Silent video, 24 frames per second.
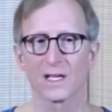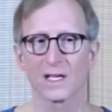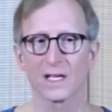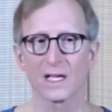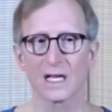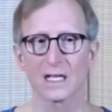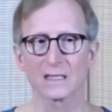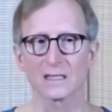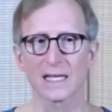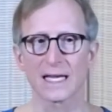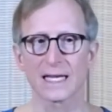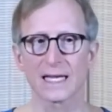
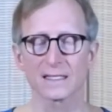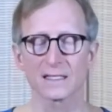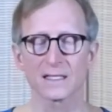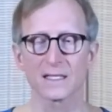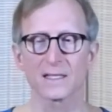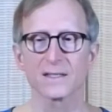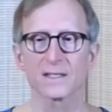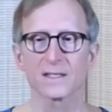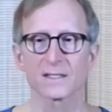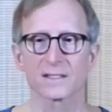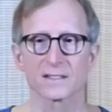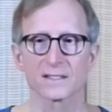and
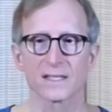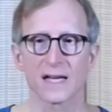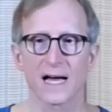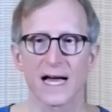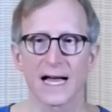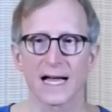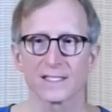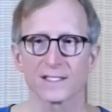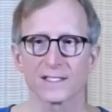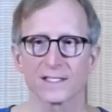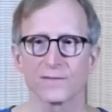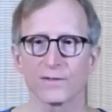lengthen the
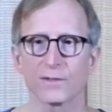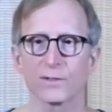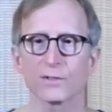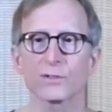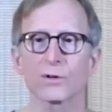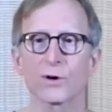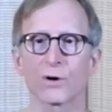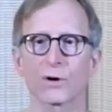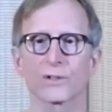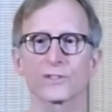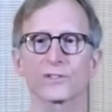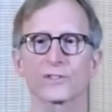sides of your
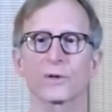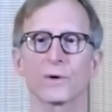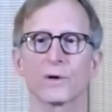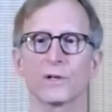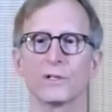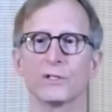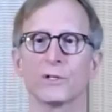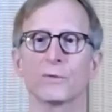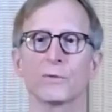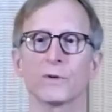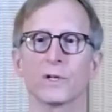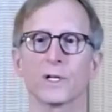torso and
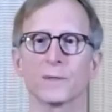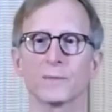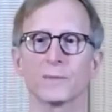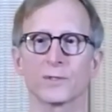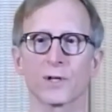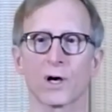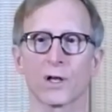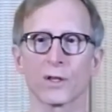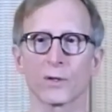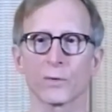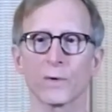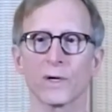your ribs
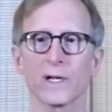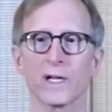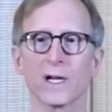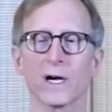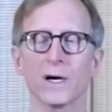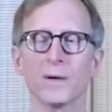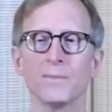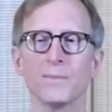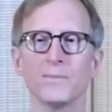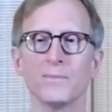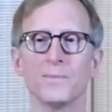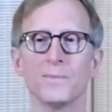all the way
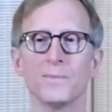up.